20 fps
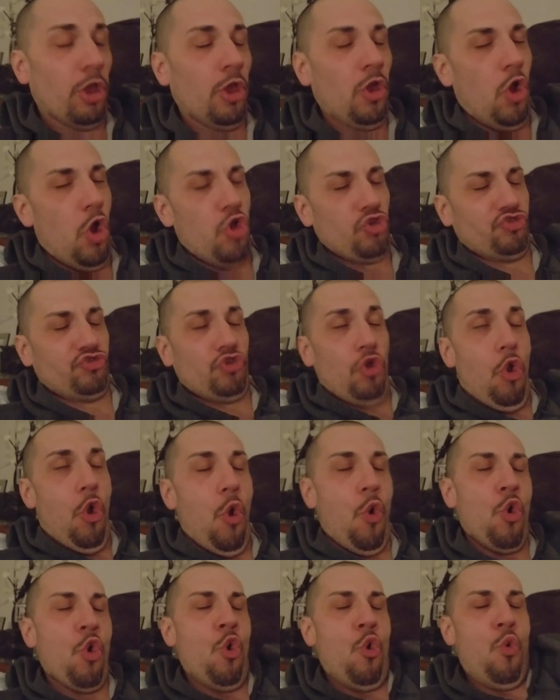So,
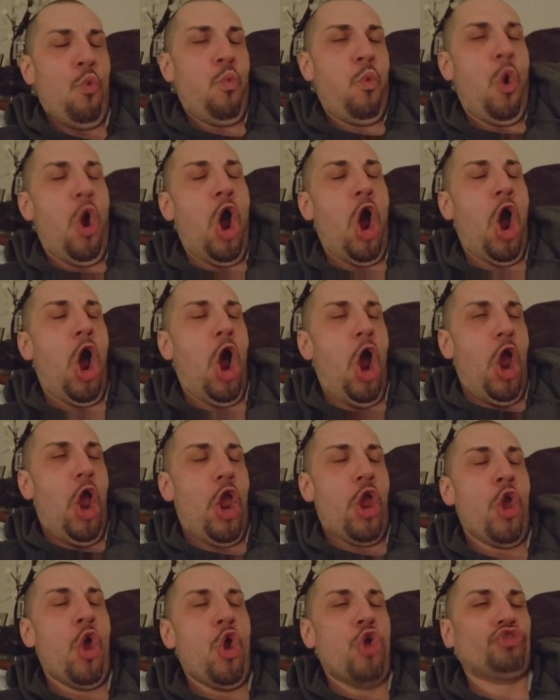
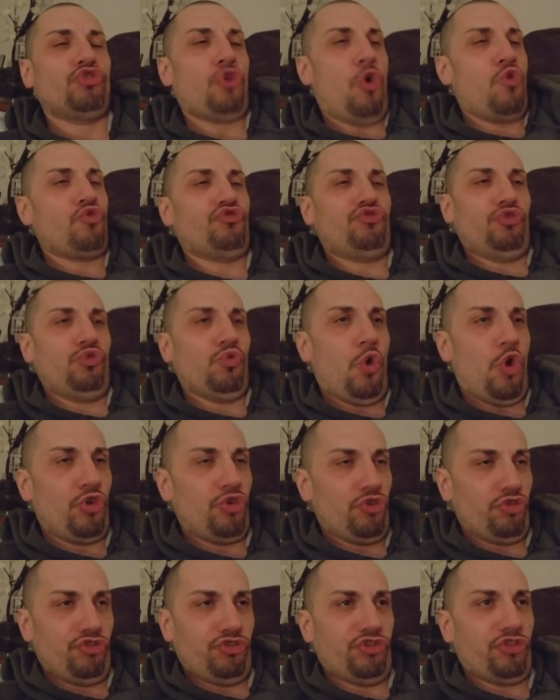why don't you
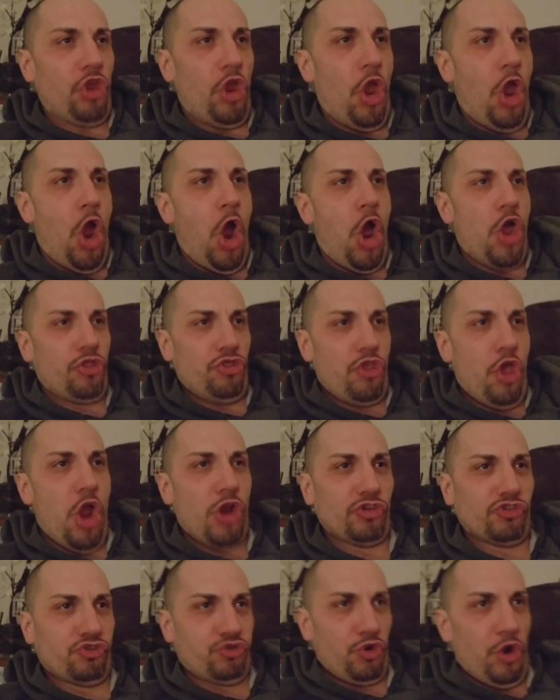understand
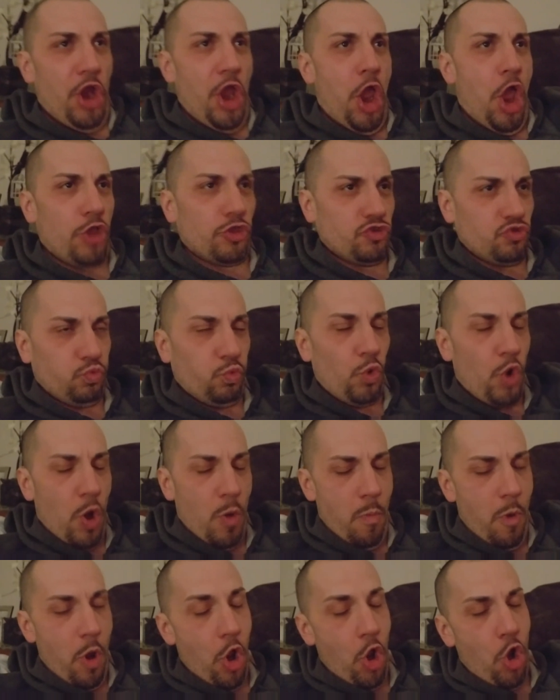that trans
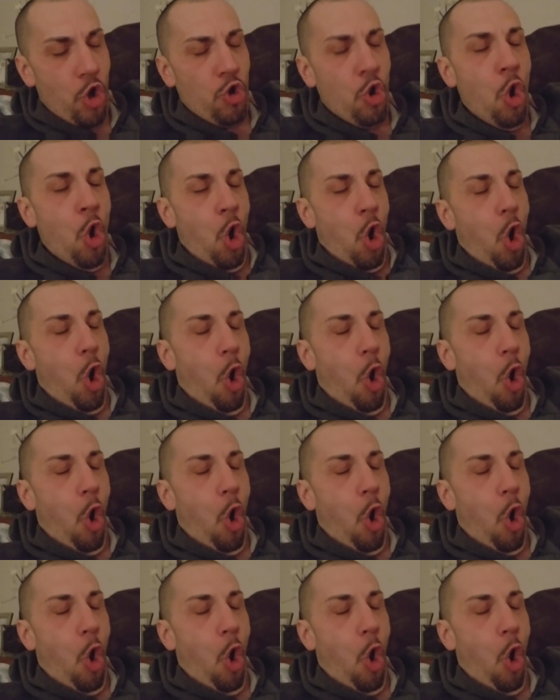women